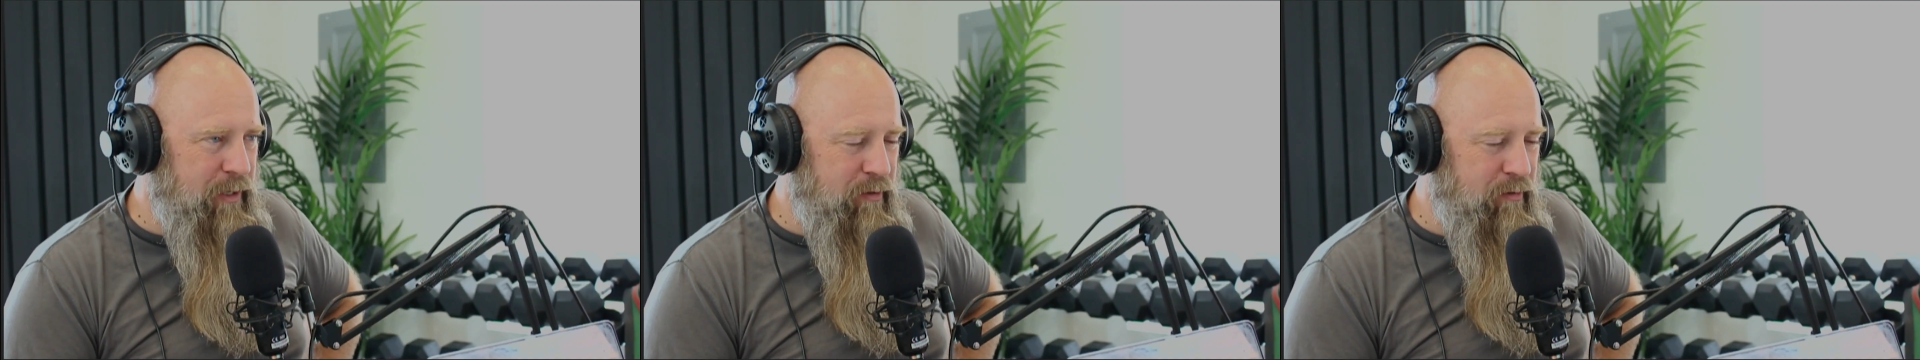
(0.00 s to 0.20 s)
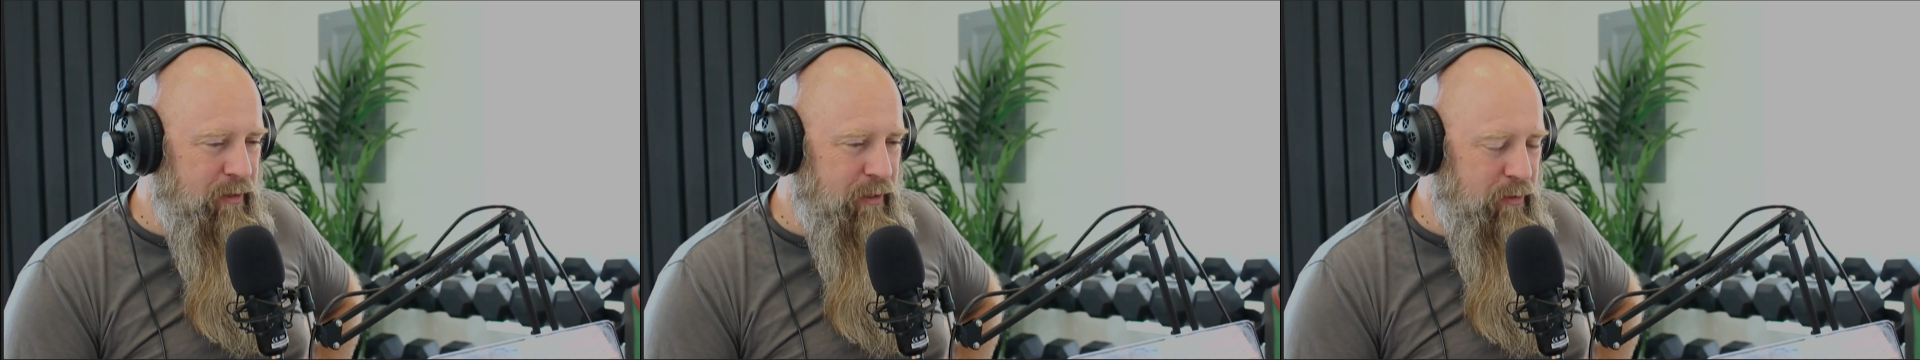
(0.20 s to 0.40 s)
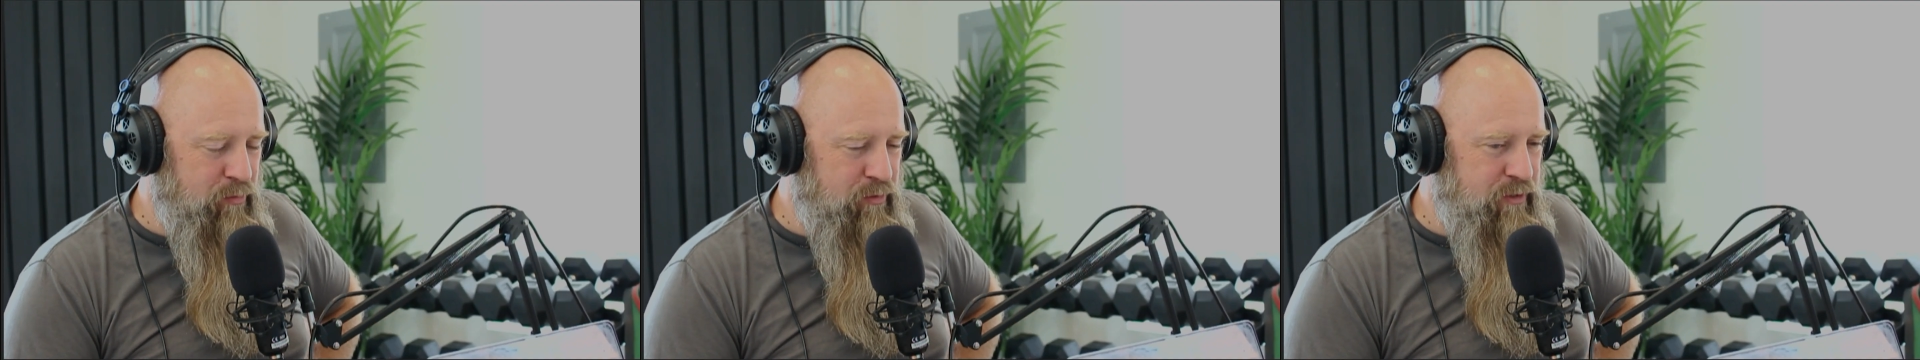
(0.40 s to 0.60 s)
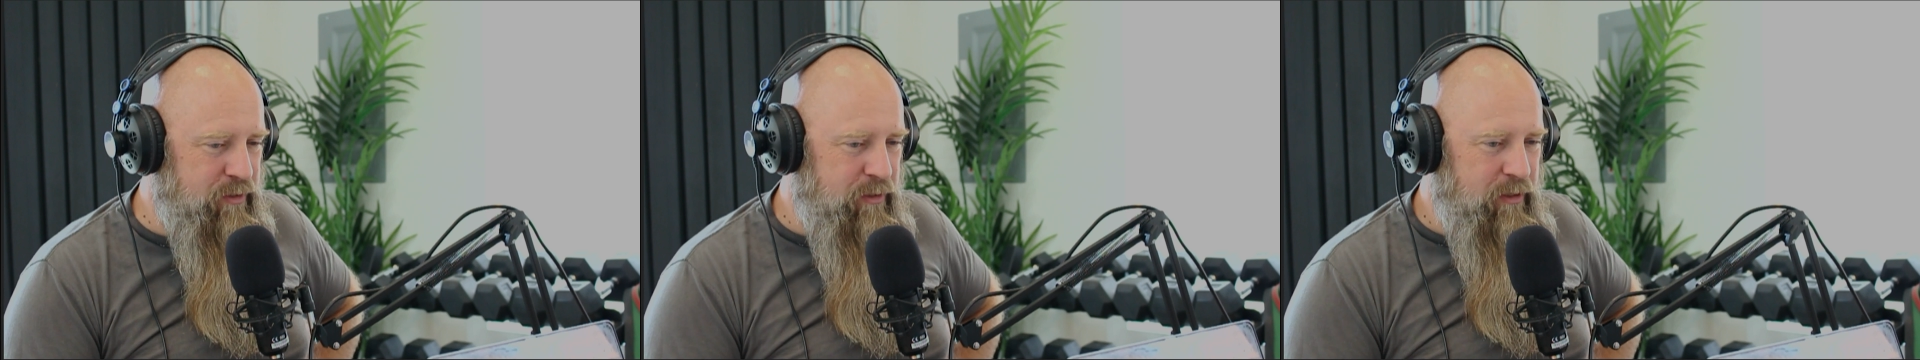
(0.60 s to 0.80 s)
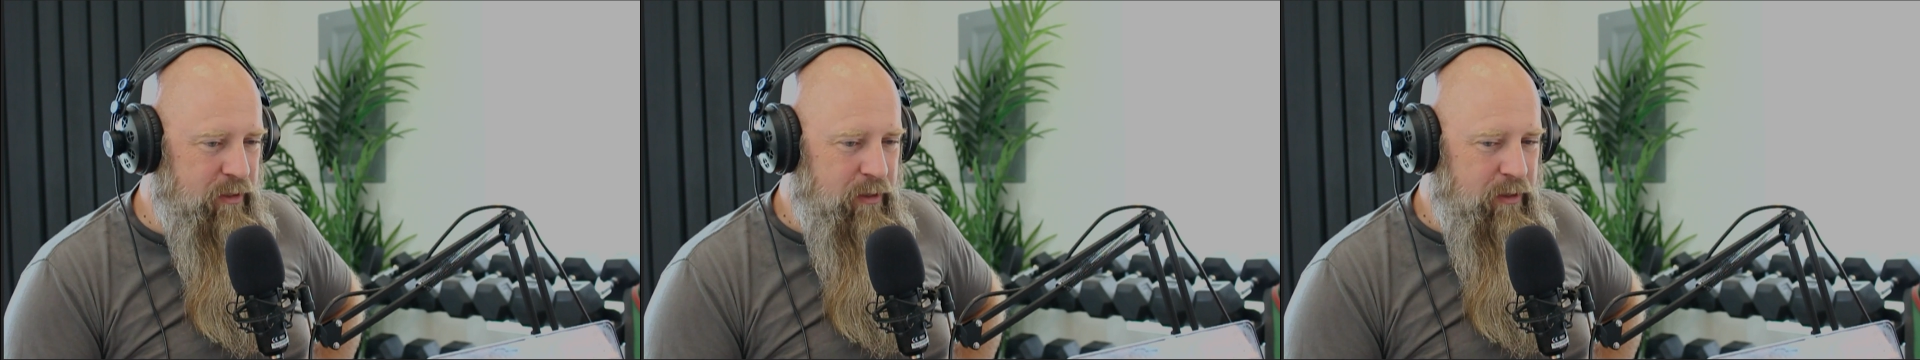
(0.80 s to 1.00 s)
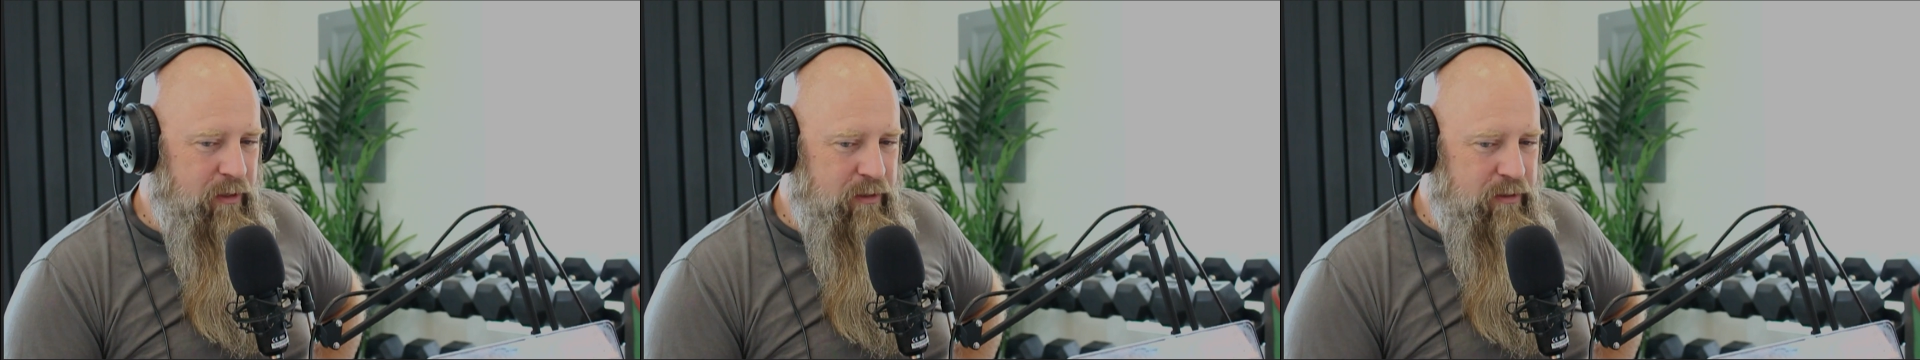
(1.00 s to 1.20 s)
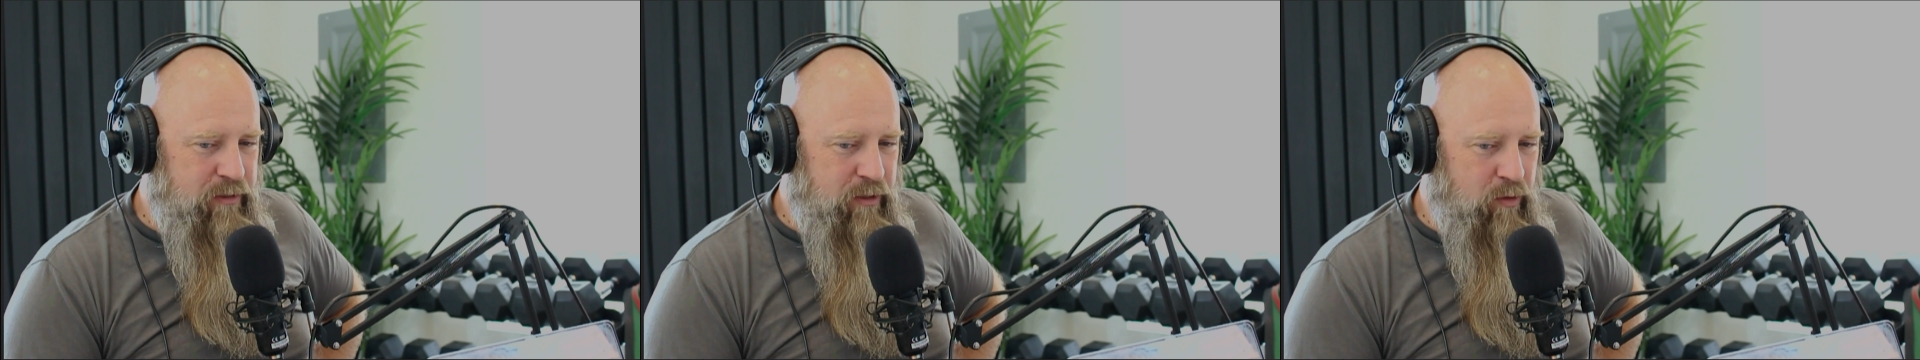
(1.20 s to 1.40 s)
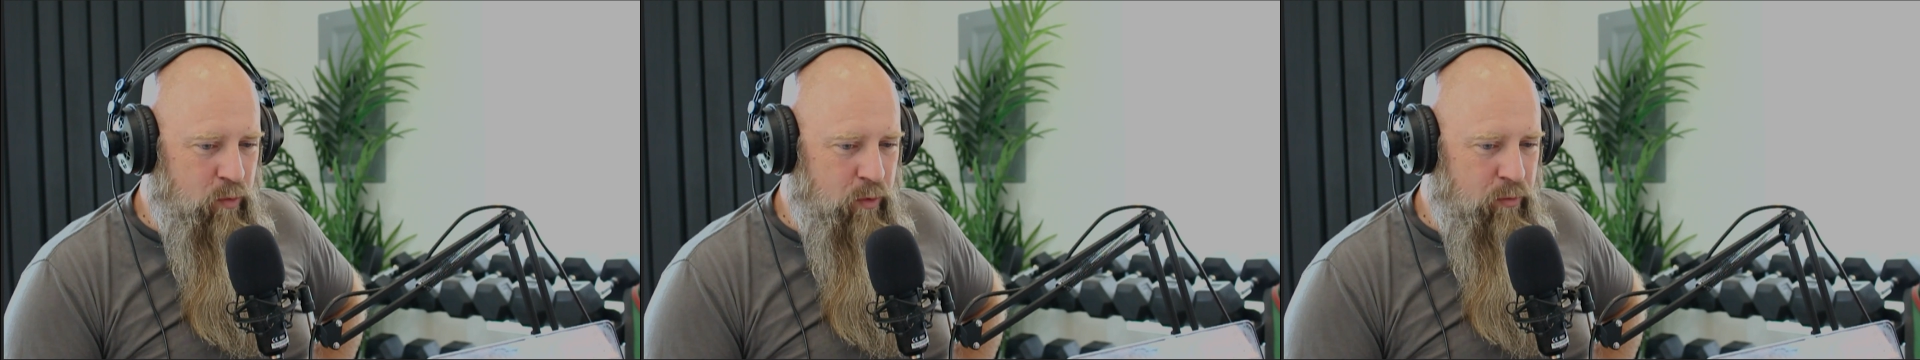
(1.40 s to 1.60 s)
our house.
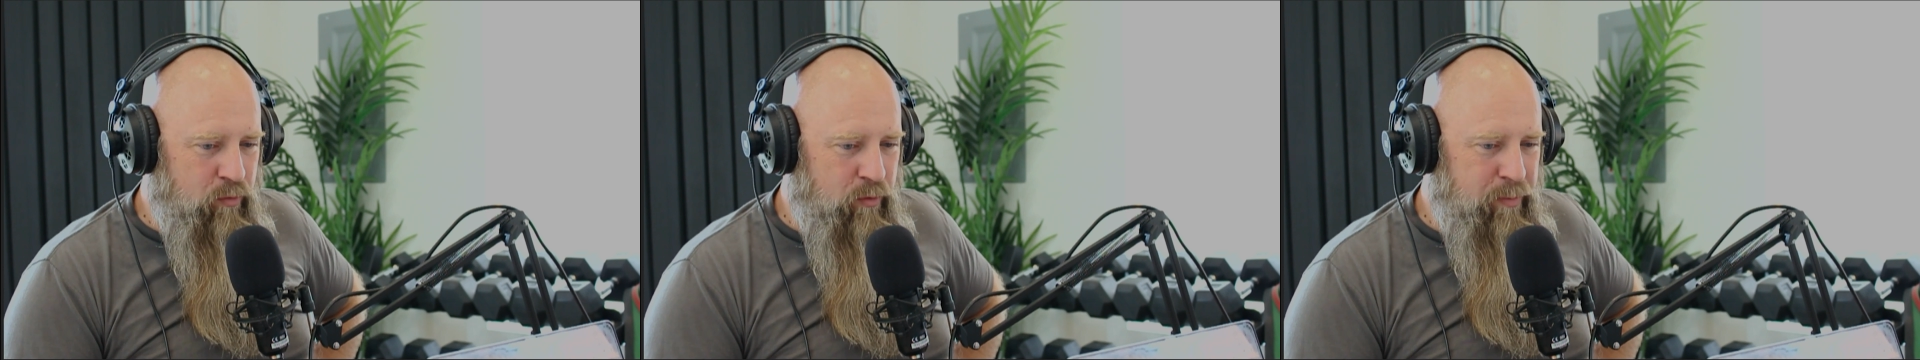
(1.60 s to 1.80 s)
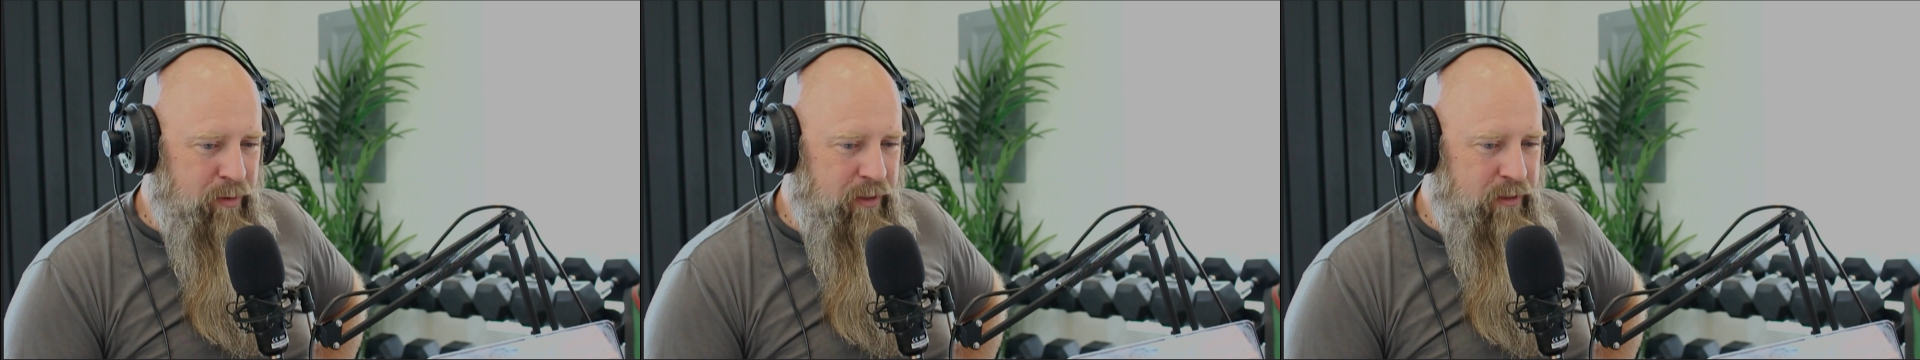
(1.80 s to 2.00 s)
So we replaced...